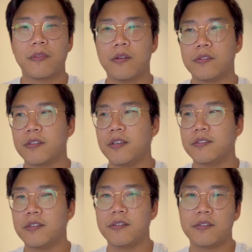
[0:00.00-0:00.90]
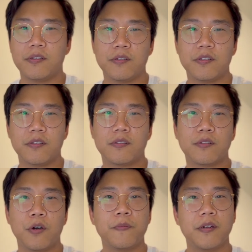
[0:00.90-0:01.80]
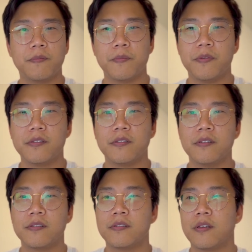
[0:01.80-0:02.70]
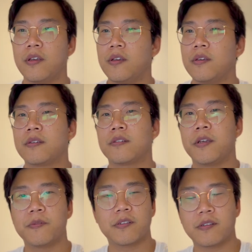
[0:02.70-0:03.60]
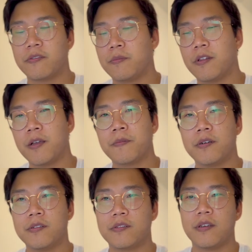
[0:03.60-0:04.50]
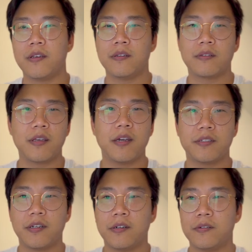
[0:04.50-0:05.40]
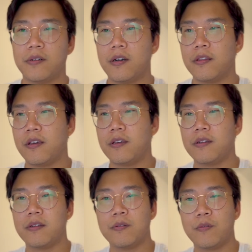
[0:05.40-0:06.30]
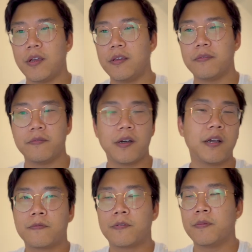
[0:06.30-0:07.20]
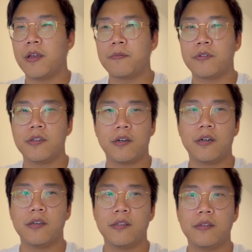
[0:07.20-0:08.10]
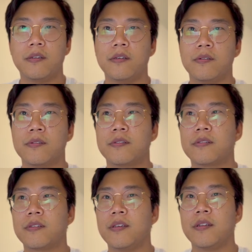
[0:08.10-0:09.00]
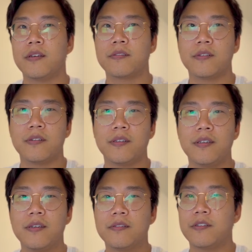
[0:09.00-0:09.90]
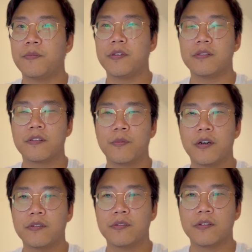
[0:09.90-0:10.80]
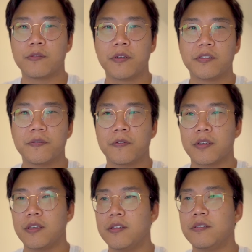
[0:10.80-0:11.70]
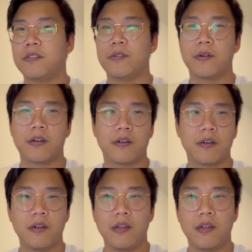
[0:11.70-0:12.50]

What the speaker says: It was easy to just open up a business, claim yourself a black belt, and cash out on that wave of hype. From that point on, it was seen as a easy business model, especially for kids who are